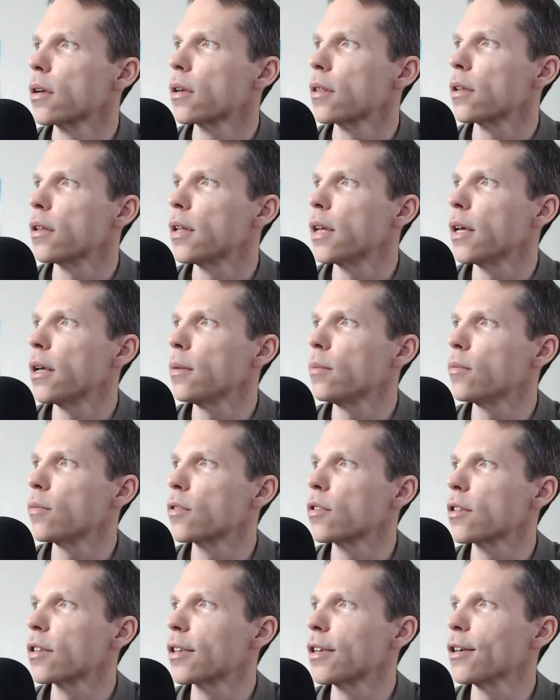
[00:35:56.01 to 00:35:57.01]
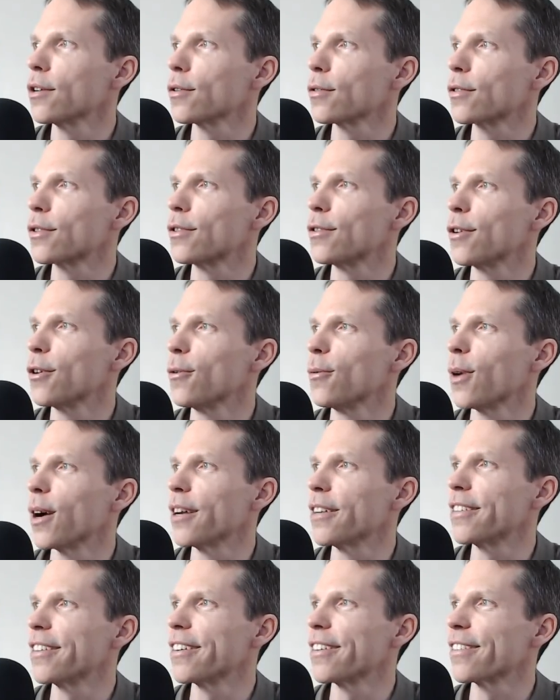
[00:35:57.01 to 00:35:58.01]
The name's guilt, no
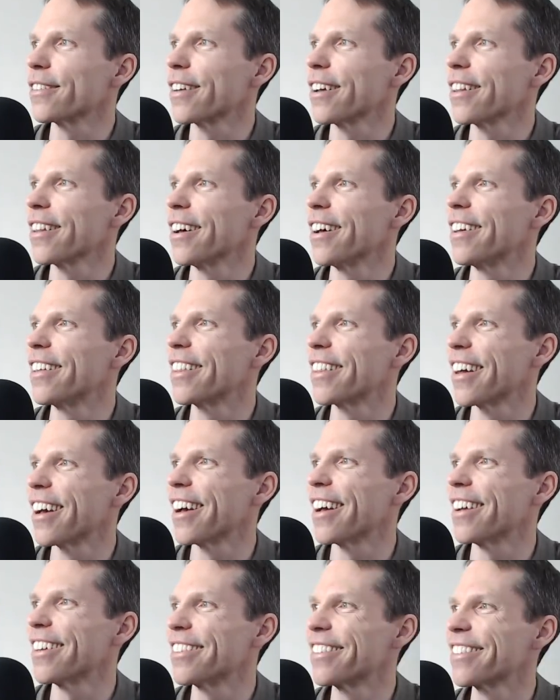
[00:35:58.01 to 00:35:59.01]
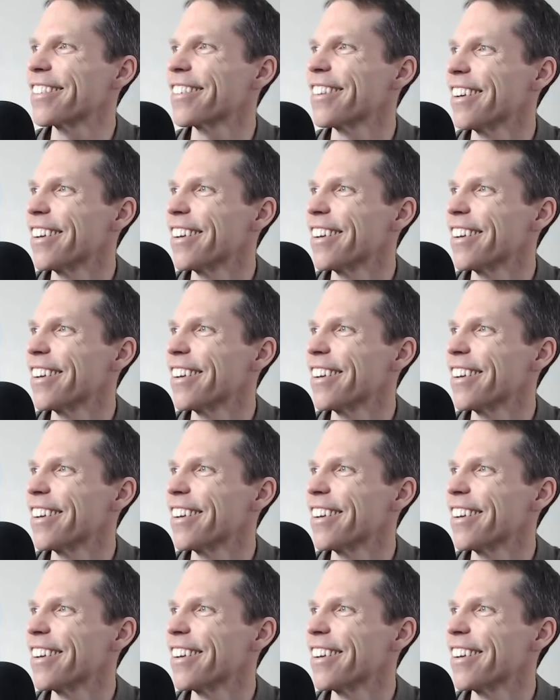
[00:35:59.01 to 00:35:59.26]
white guilt. I like that.